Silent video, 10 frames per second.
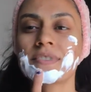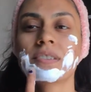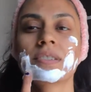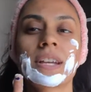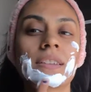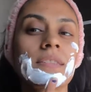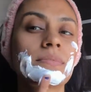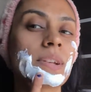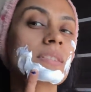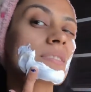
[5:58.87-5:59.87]
Don't take
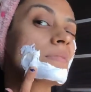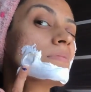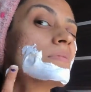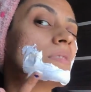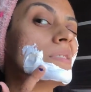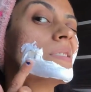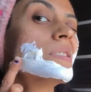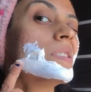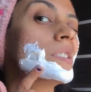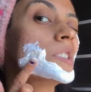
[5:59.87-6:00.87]
this much.
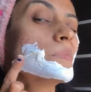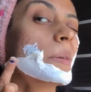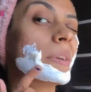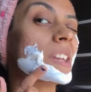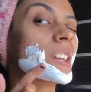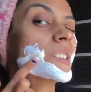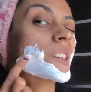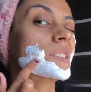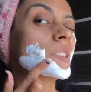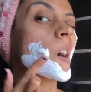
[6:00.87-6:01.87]
You maybe need
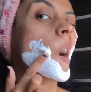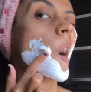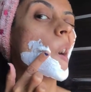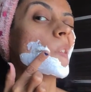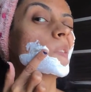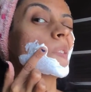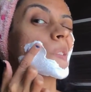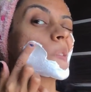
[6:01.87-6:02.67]
just a half